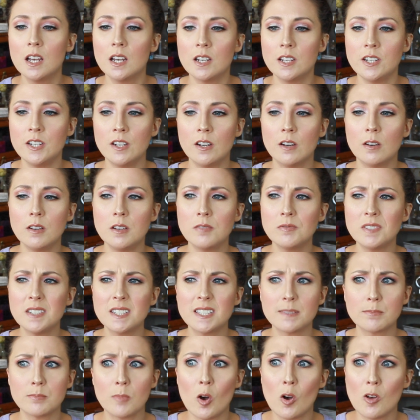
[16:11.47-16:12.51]
even
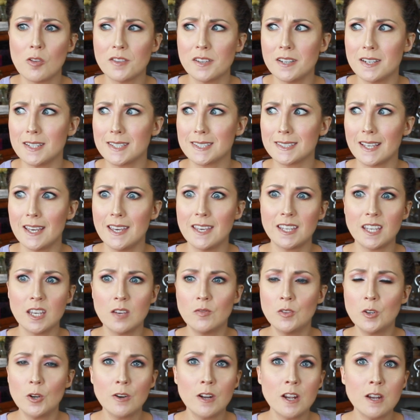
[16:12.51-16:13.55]
small things like
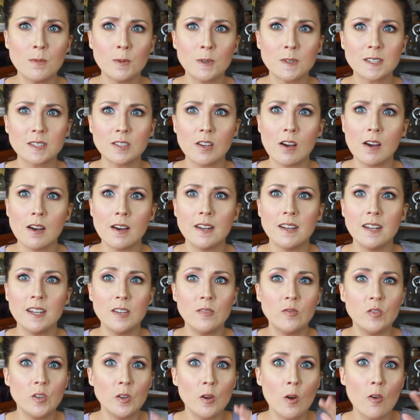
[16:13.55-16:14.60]
if your neighbor's lawn,
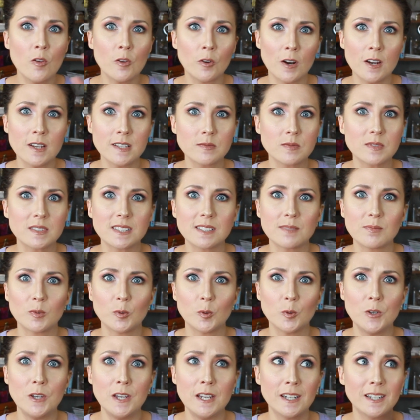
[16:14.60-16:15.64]
if you know their husband's
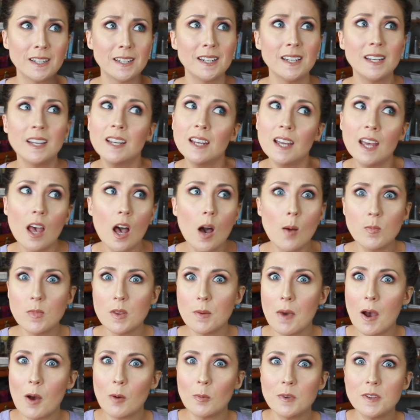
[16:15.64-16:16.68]
deployed, help them
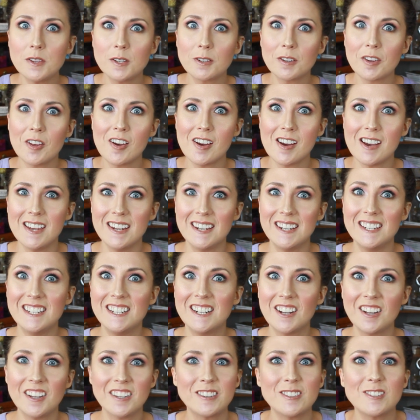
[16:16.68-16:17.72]
out with their lawn.
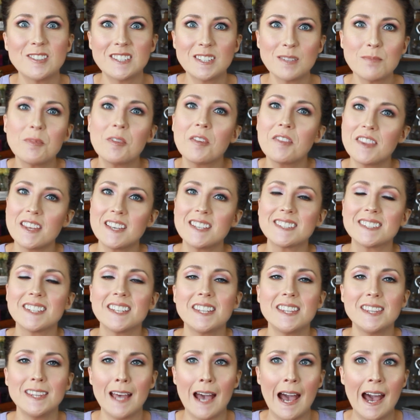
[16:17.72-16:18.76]
Like there's simple things
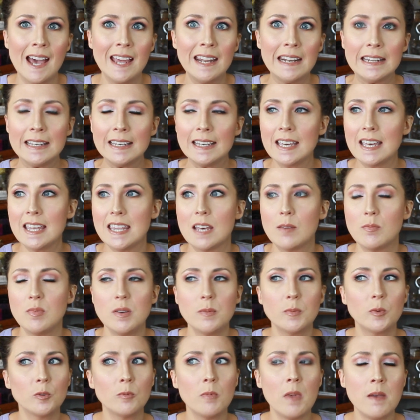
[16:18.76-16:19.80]
like that that
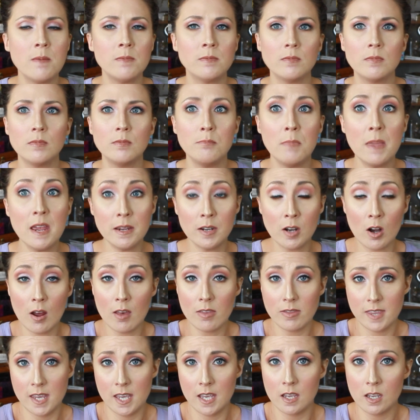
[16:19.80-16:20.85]
people may
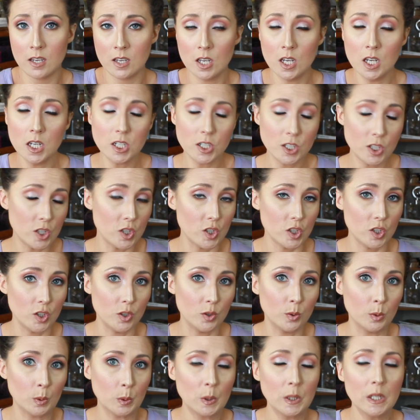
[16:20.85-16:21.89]
not think to
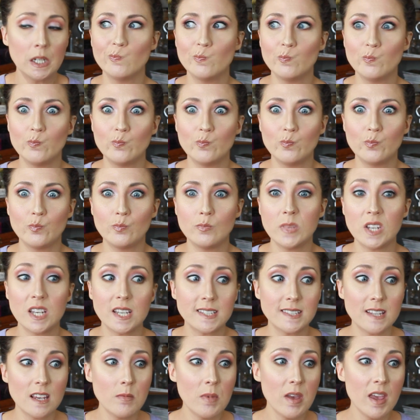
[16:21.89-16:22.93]
do, because
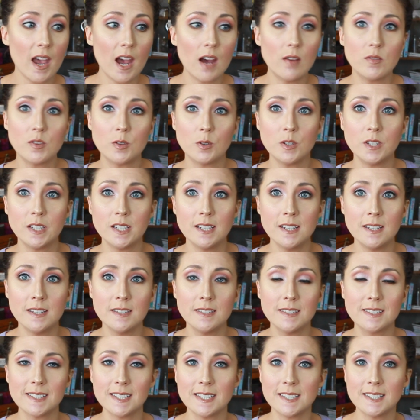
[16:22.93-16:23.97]
they may have their
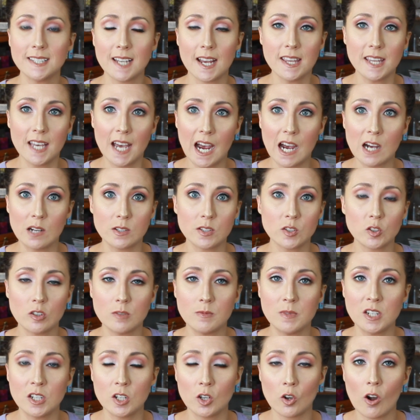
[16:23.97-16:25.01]
kids inside the house
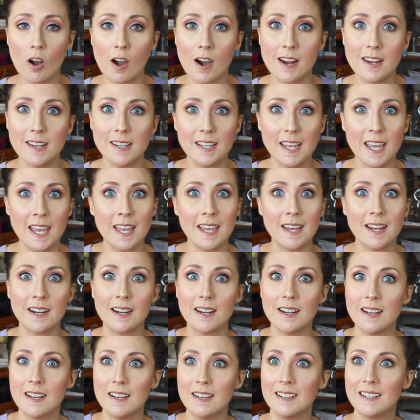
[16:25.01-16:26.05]
screaming and crying,
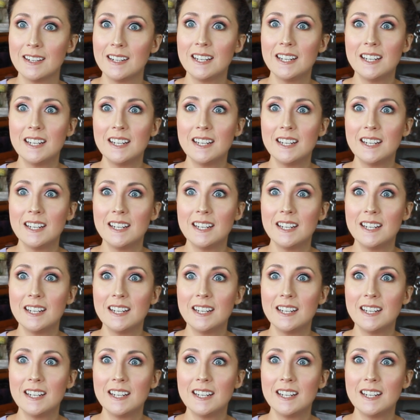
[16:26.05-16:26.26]
and